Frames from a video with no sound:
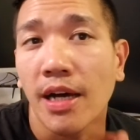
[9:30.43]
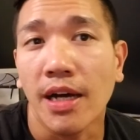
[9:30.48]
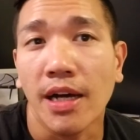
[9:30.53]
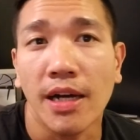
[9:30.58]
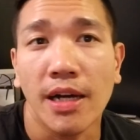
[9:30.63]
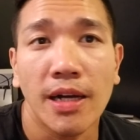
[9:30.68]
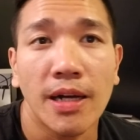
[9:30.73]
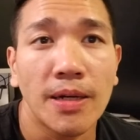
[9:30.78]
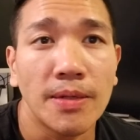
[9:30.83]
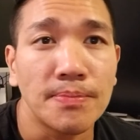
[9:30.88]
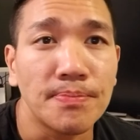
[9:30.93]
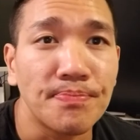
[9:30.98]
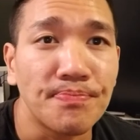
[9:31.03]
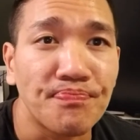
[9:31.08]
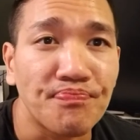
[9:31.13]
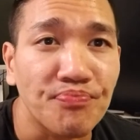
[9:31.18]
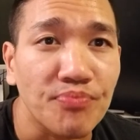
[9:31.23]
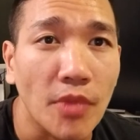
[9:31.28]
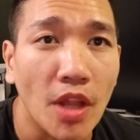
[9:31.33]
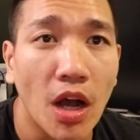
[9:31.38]

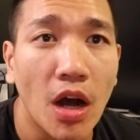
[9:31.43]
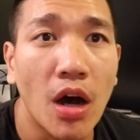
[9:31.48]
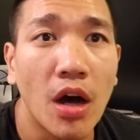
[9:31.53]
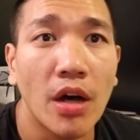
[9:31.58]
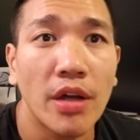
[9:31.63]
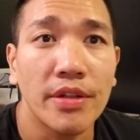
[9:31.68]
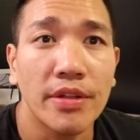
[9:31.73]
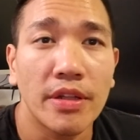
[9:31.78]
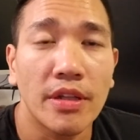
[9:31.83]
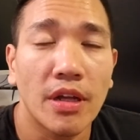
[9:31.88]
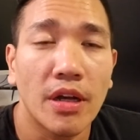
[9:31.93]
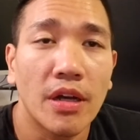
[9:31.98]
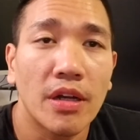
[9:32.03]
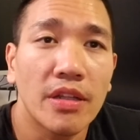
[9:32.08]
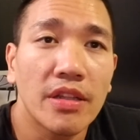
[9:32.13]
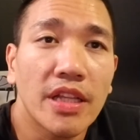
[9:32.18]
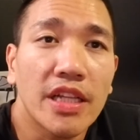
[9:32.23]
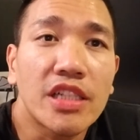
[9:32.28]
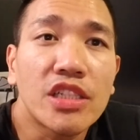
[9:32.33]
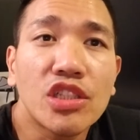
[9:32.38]
um, on
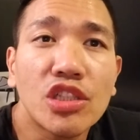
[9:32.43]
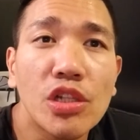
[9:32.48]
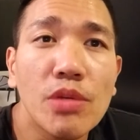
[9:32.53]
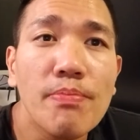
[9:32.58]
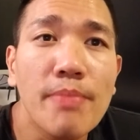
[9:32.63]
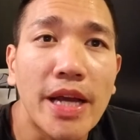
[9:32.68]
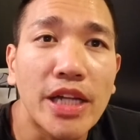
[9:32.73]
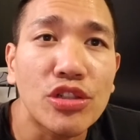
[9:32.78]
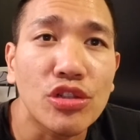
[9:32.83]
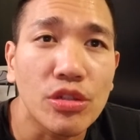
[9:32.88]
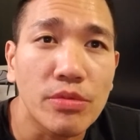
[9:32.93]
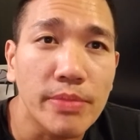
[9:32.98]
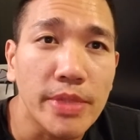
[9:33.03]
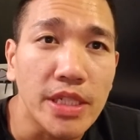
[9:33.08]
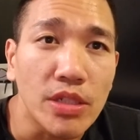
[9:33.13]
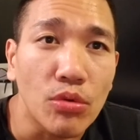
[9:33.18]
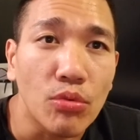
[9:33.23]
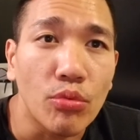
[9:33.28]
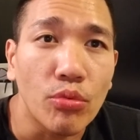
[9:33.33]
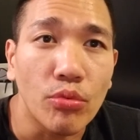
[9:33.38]
like she measured
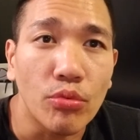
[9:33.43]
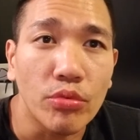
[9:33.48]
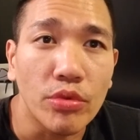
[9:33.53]
me